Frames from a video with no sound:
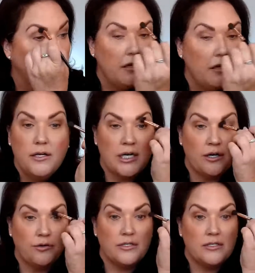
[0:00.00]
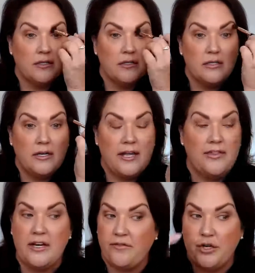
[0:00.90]
So, and then
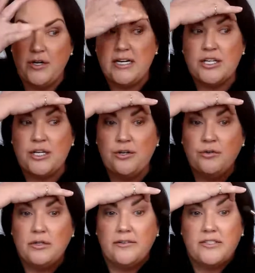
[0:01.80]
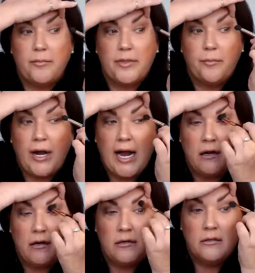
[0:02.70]
if you need to, lift up at the brow.